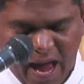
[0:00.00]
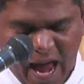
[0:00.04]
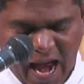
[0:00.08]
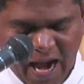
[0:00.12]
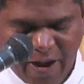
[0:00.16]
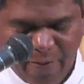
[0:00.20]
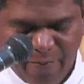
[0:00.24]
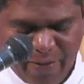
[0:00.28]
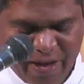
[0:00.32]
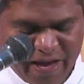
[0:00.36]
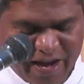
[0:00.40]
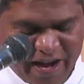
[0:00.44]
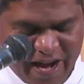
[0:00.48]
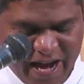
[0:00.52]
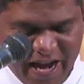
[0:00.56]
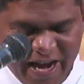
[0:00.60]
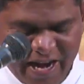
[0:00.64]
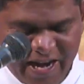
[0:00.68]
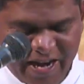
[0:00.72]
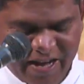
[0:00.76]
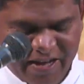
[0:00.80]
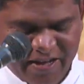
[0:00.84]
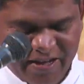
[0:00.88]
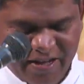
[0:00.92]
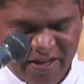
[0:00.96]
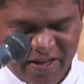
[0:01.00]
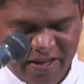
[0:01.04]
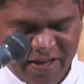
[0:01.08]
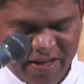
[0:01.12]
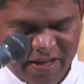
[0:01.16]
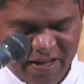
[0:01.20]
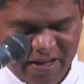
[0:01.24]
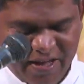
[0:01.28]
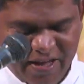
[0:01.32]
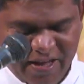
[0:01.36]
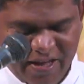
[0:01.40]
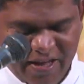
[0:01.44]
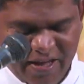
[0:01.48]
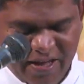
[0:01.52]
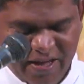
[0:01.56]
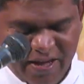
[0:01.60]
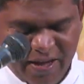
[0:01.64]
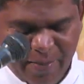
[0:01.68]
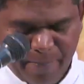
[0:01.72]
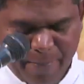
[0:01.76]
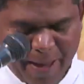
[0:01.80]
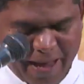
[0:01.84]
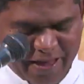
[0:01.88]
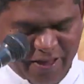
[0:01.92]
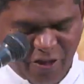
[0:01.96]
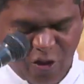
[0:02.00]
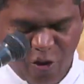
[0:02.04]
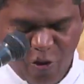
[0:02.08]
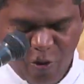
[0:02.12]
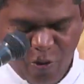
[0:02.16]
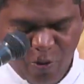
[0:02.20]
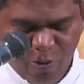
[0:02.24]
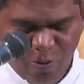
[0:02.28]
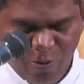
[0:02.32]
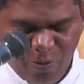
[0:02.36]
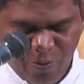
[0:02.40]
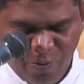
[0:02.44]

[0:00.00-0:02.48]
and we read Matthew